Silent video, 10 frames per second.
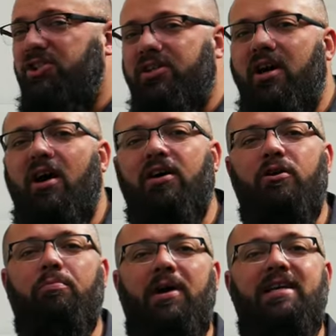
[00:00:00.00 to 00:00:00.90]

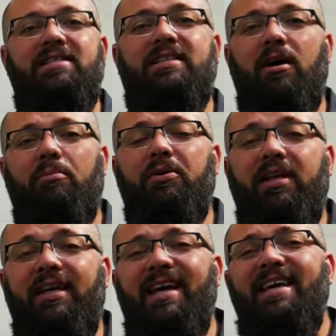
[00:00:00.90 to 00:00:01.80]
Chicago-based
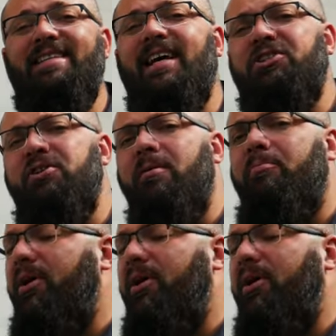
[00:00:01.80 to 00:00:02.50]
company. He's actually a